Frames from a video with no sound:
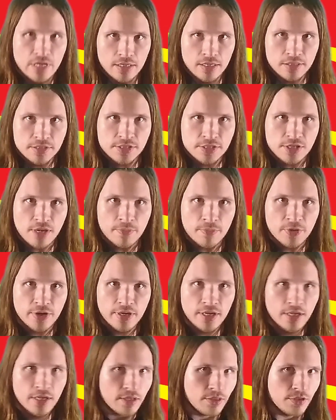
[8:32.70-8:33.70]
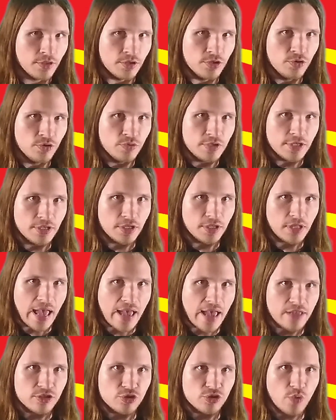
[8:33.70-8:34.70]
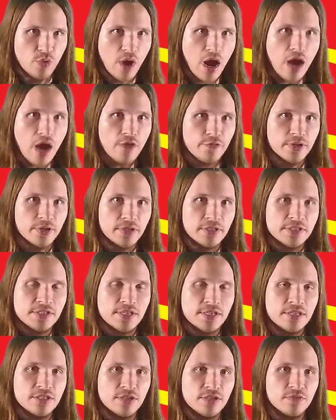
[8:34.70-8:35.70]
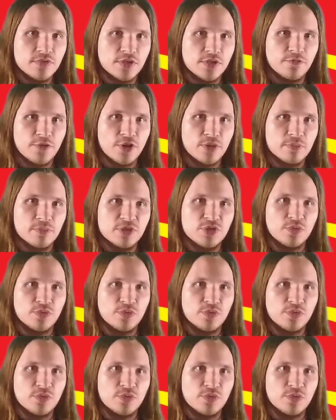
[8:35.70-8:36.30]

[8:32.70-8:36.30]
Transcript: In summary, the New Deal had to offer incentives to firms